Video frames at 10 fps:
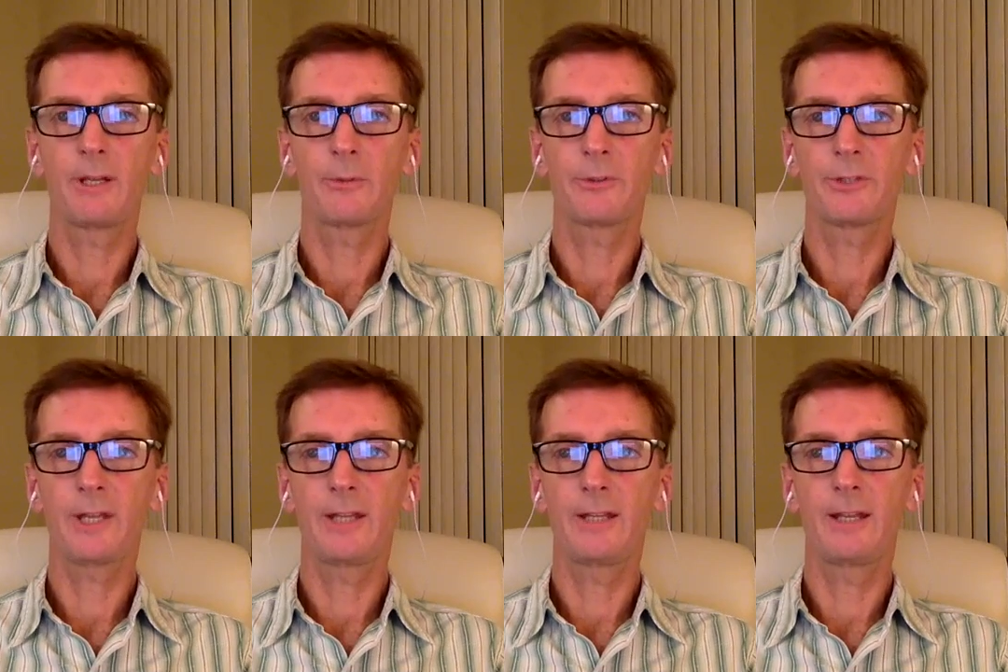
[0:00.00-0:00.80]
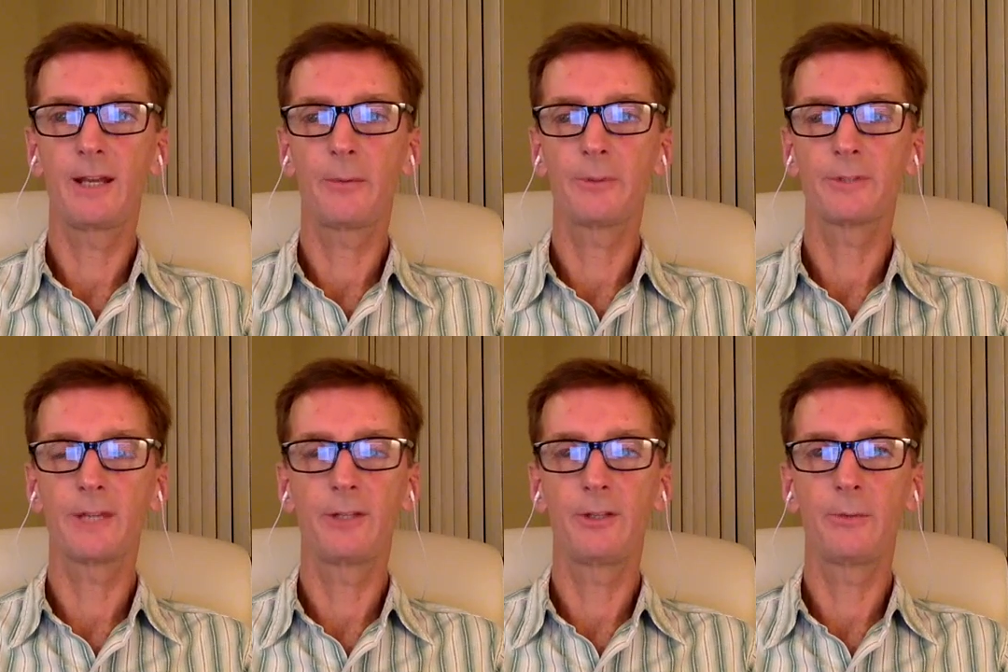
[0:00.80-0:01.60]
was said that I
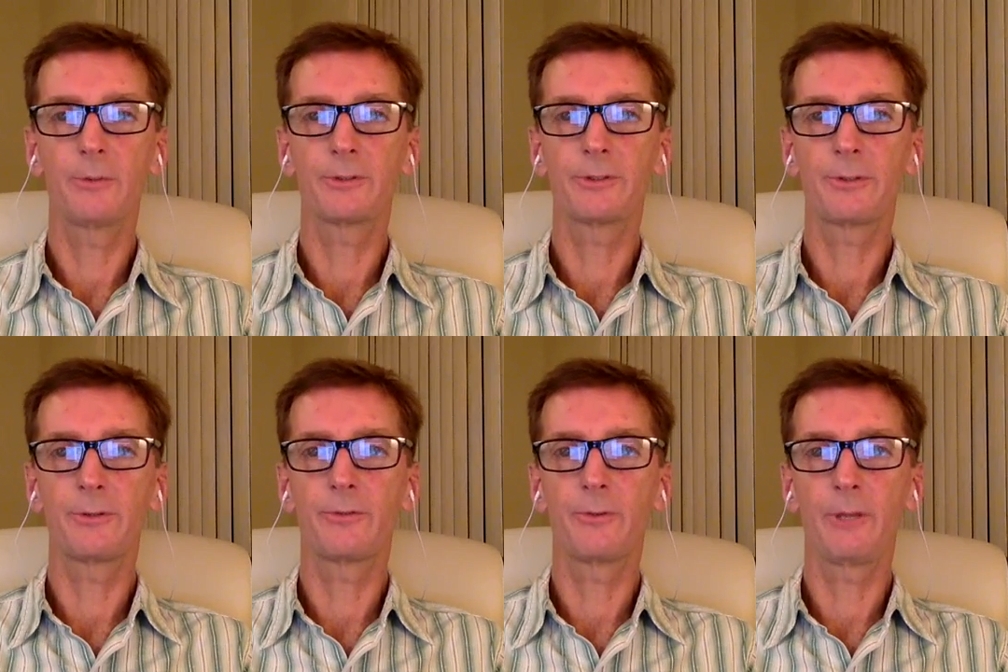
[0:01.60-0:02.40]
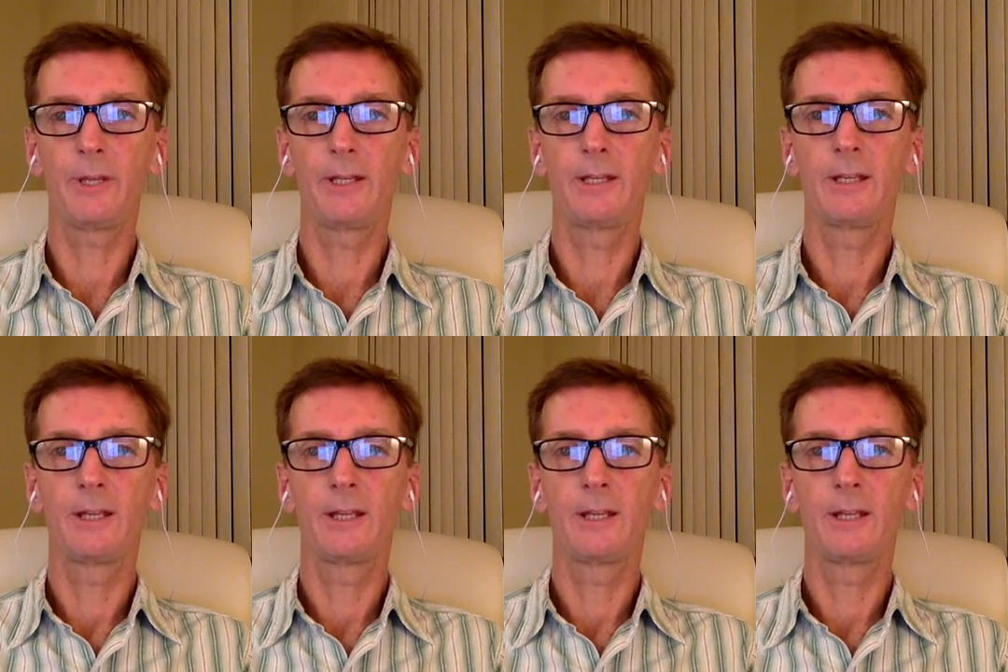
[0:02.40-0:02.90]
knew that wasn't true for me.